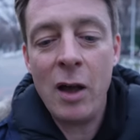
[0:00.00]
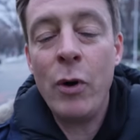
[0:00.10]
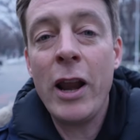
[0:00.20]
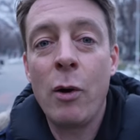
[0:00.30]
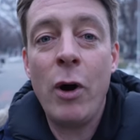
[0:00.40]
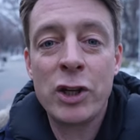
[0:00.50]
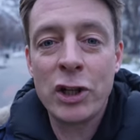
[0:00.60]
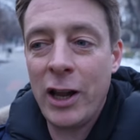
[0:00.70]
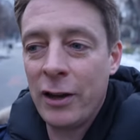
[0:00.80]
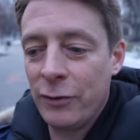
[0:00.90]
When I watch
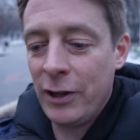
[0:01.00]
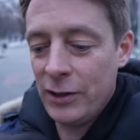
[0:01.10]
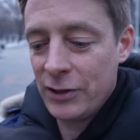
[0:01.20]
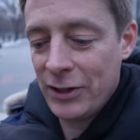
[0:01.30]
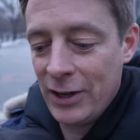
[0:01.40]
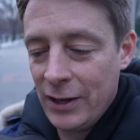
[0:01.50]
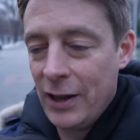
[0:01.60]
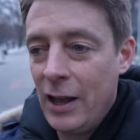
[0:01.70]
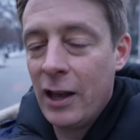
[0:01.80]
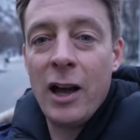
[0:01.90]
a lot of these
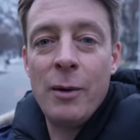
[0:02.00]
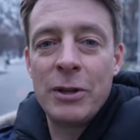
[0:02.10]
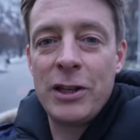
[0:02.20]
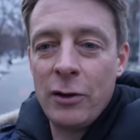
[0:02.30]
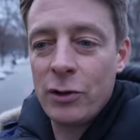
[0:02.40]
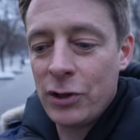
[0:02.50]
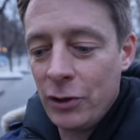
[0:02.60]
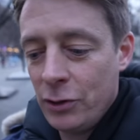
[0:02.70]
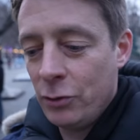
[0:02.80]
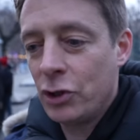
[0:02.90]
commentators
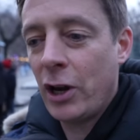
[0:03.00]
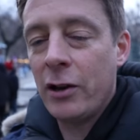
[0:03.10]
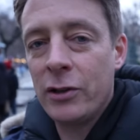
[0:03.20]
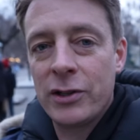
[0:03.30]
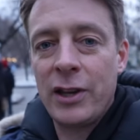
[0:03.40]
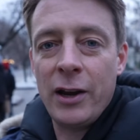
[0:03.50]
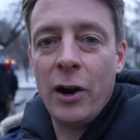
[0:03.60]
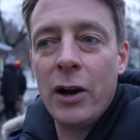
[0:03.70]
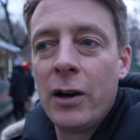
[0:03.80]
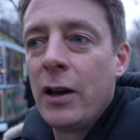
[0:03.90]
or news channels that
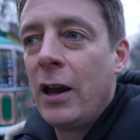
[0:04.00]
are